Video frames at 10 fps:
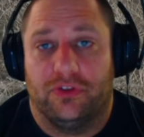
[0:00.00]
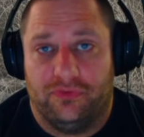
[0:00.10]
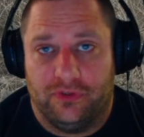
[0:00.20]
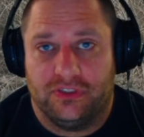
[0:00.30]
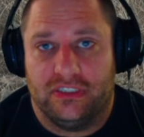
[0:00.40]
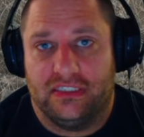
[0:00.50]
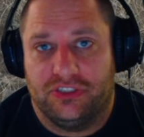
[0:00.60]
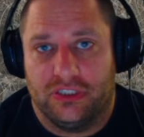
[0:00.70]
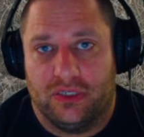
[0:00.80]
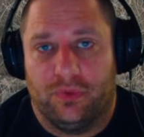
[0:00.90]
the first thing
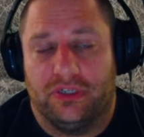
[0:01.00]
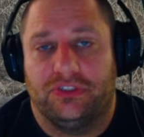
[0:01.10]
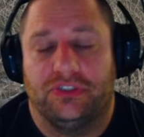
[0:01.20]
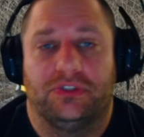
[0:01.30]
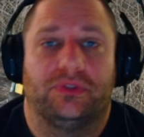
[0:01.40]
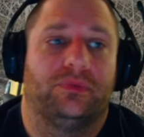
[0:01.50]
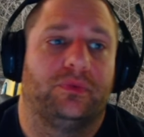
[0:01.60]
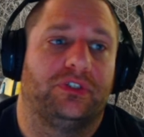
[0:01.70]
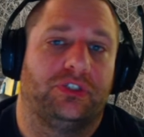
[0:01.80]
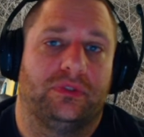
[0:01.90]
that you're going to want to do
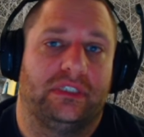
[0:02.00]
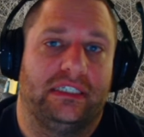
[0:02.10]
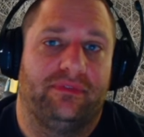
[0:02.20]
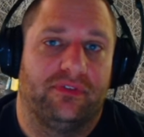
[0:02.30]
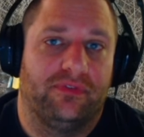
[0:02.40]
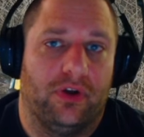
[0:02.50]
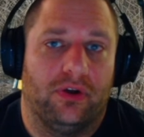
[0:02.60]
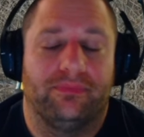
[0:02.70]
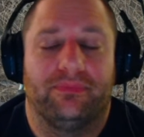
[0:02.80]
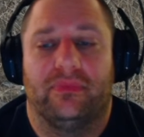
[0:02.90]
once you leave the
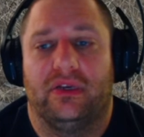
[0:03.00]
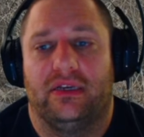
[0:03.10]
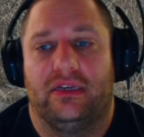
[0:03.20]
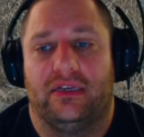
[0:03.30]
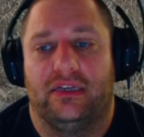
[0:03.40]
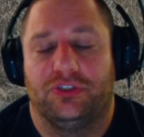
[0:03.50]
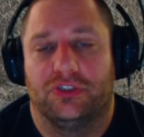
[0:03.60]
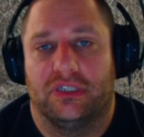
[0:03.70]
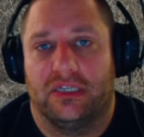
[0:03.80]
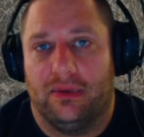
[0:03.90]
vault is
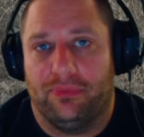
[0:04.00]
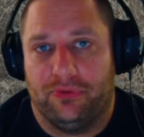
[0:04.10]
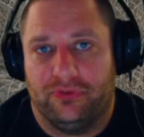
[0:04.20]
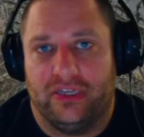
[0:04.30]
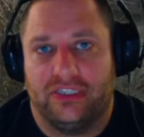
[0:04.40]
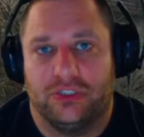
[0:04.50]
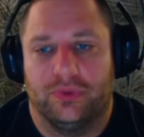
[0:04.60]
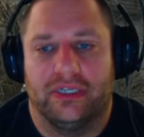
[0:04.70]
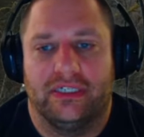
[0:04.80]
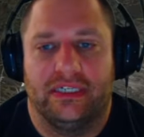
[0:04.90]
you're going to come through
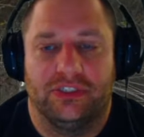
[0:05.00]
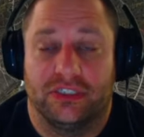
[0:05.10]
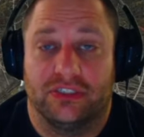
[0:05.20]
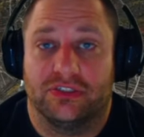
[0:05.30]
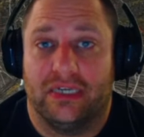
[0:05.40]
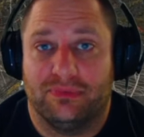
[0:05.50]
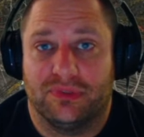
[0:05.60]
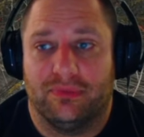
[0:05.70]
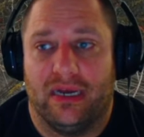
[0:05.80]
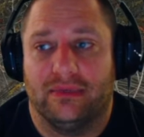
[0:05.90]
Sanctuary and you're going to scrap
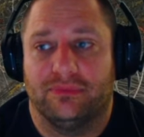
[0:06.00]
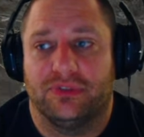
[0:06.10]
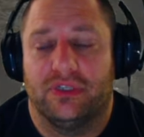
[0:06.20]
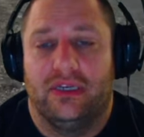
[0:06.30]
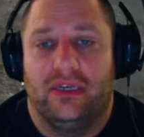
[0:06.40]
some items.